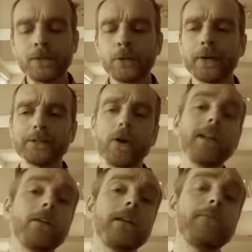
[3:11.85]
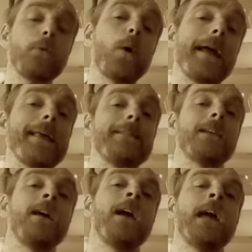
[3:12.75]
So I started looking for
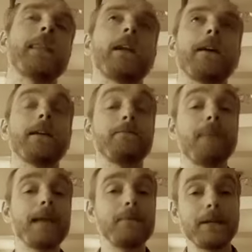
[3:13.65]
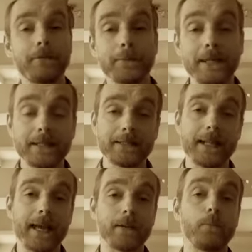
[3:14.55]
ways that I could make money from the
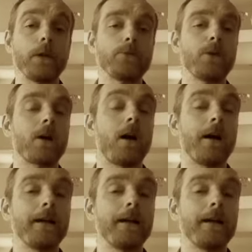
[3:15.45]
internet, which were